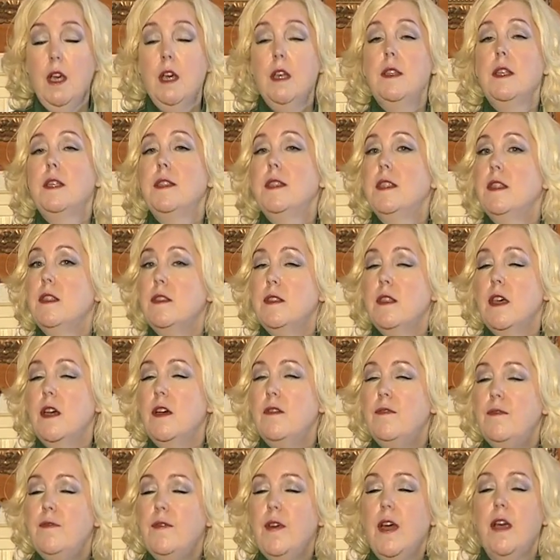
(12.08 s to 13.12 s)
This is a
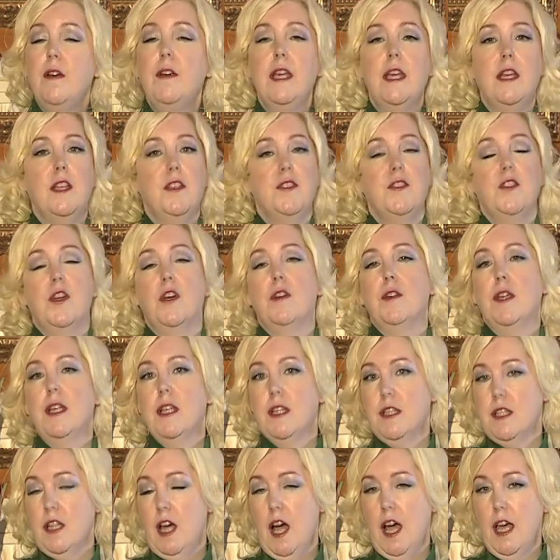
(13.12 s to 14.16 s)
very historic
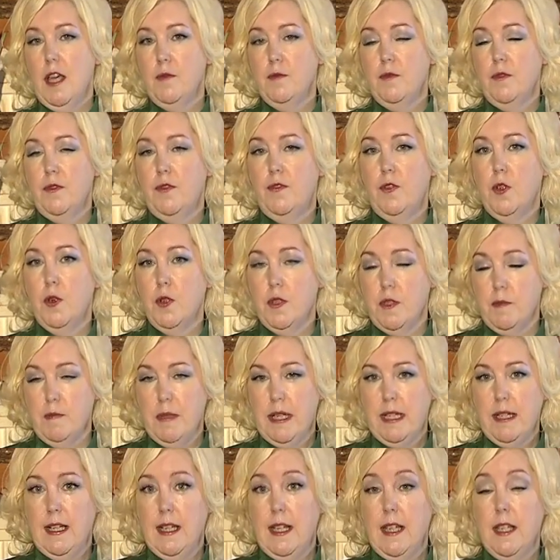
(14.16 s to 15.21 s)
time for the
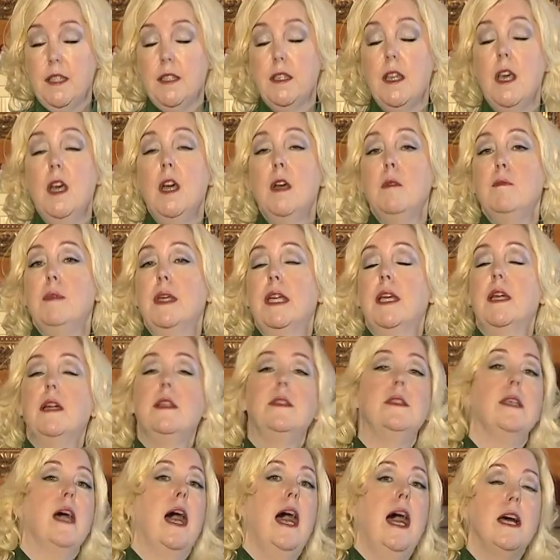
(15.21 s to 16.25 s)
Middle East
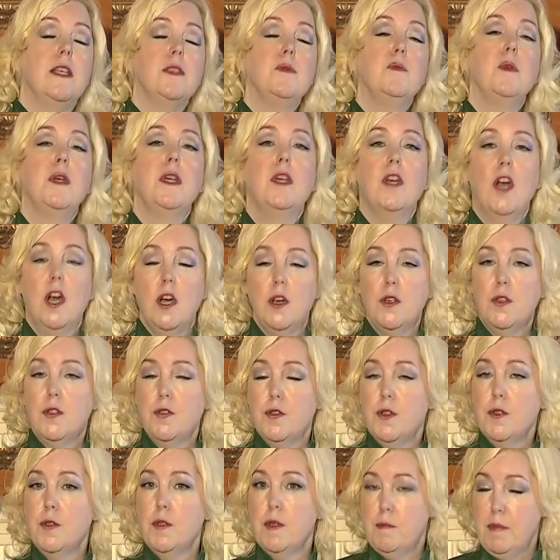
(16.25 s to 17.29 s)
because as we go
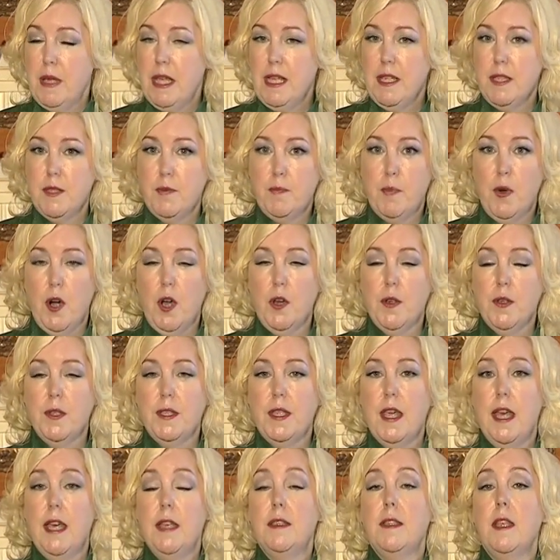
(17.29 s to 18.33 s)
through the peace
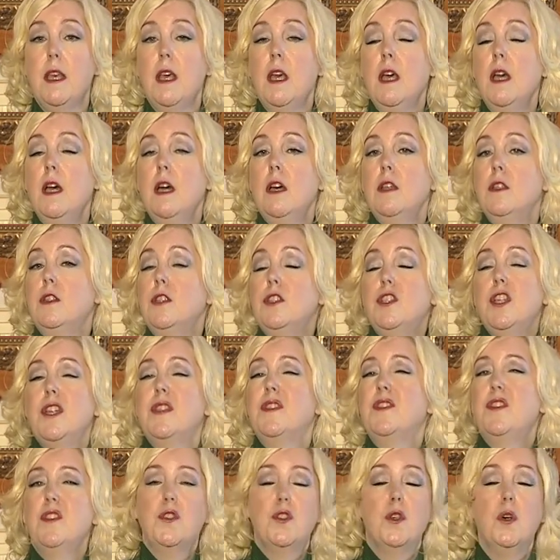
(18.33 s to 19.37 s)
process,
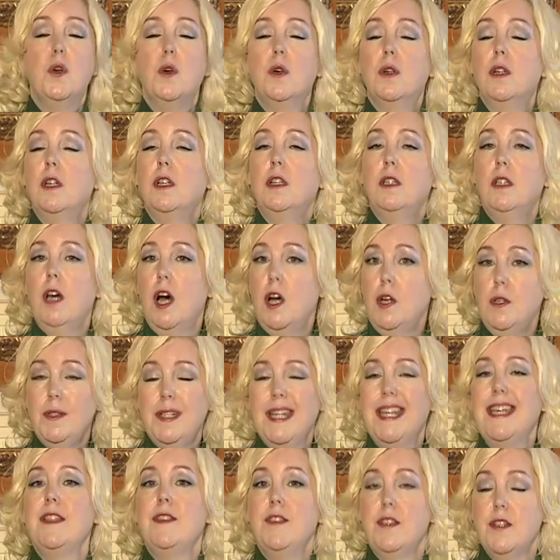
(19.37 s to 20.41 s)
just the talk alone
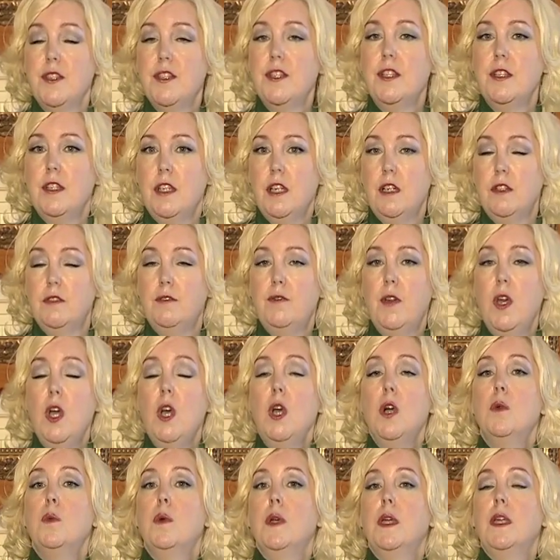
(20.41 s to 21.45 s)
isn't enough.
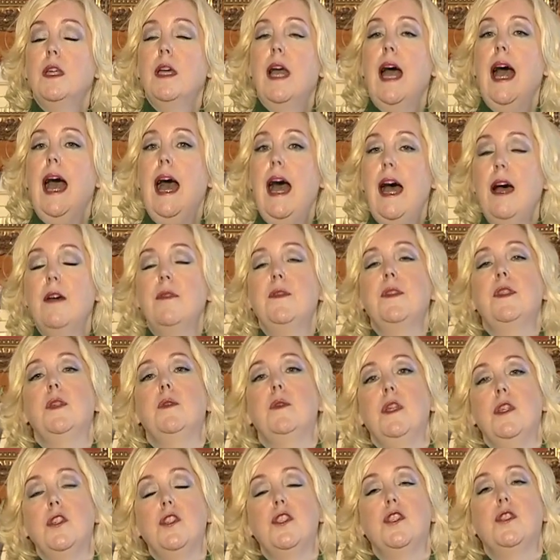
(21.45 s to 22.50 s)
We have to
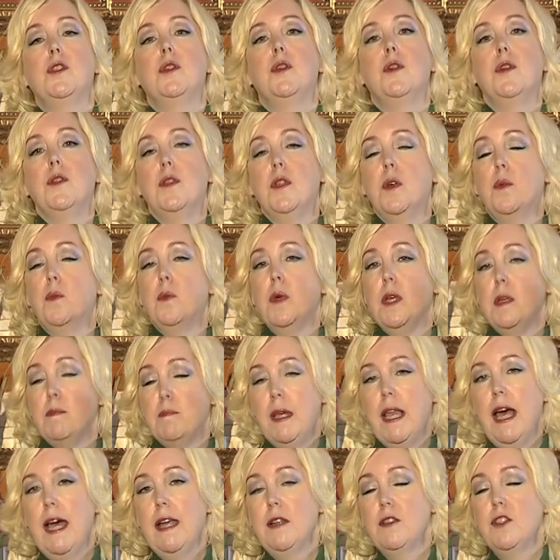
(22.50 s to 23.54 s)
ensure that we
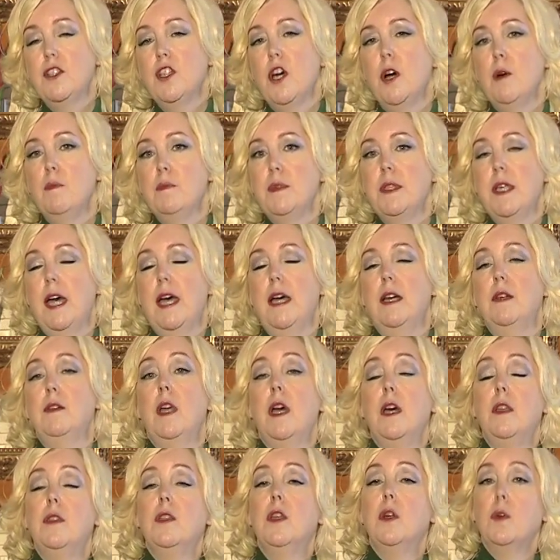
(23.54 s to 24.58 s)
plan top down
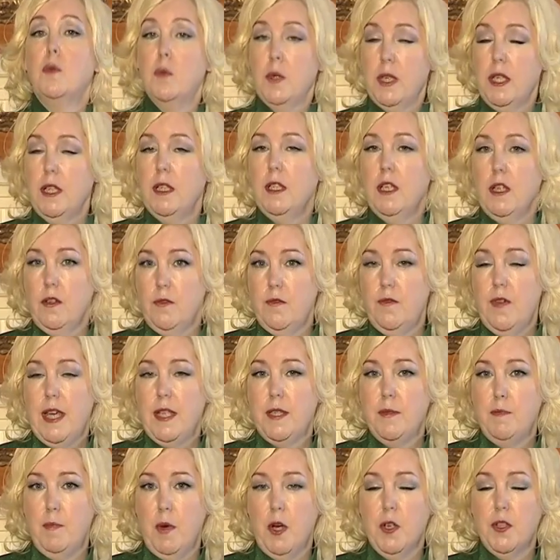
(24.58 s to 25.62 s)
and that we
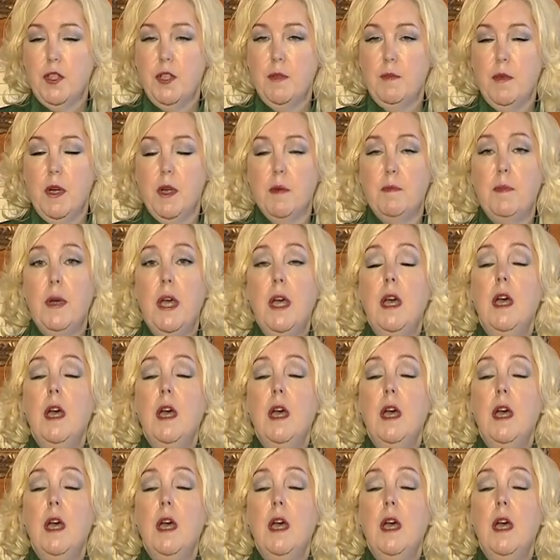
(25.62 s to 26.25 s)
invest bottom up.